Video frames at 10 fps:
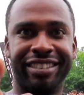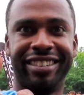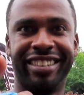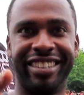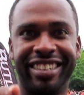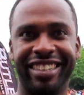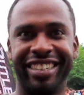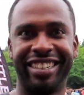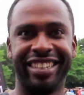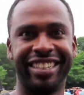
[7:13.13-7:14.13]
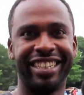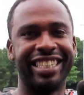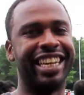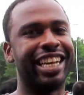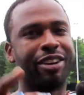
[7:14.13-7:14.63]
The Incredible Joe.
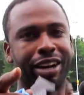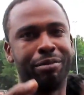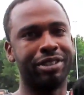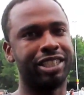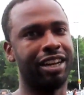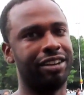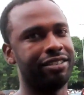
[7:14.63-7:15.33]
The Incredible Joe.